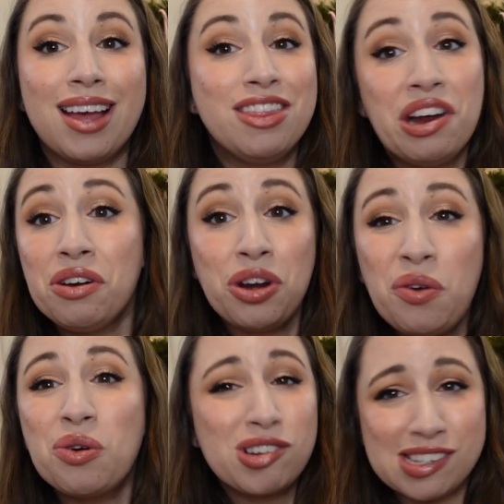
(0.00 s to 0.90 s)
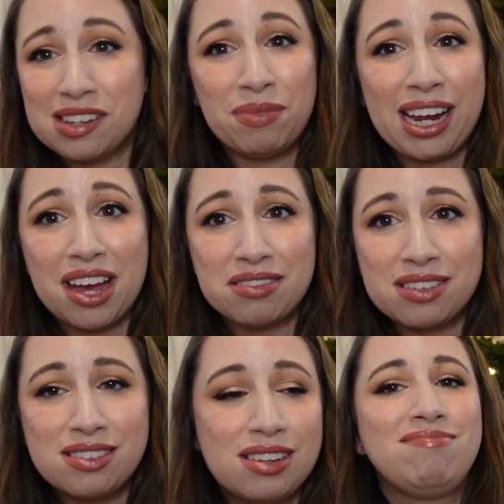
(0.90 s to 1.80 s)
There are no horses in my
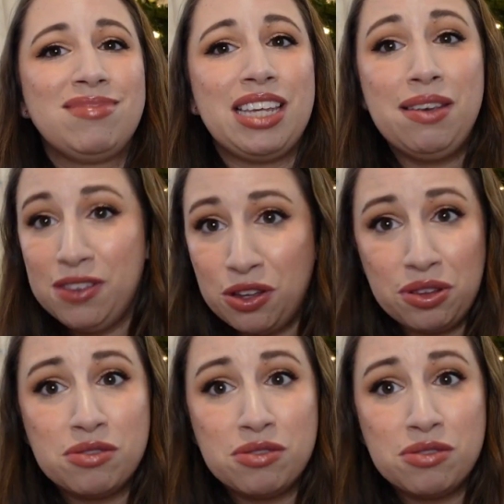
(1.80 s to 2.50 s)
house, even though